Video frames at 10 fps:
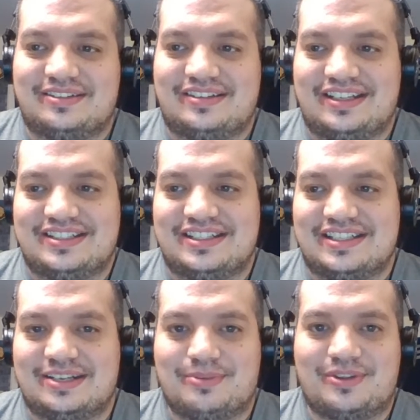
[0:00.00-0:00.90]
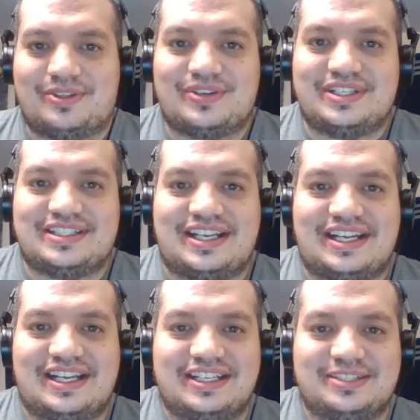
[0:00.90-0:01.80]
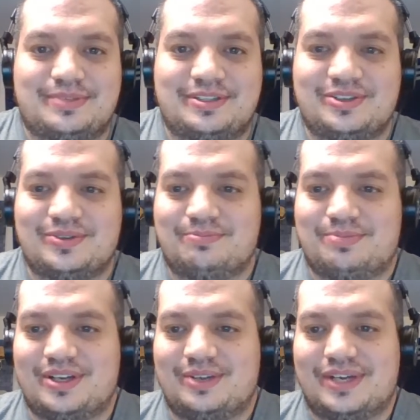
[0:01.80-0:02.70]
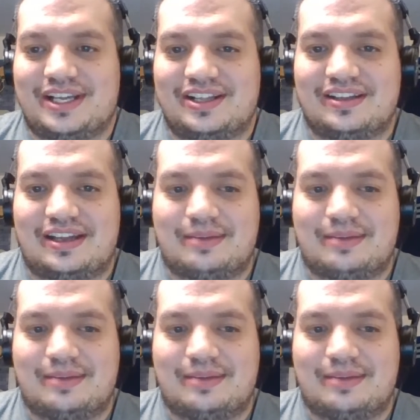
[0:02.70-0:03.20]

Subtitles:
He's in the number three slot. He's been doing pretty well.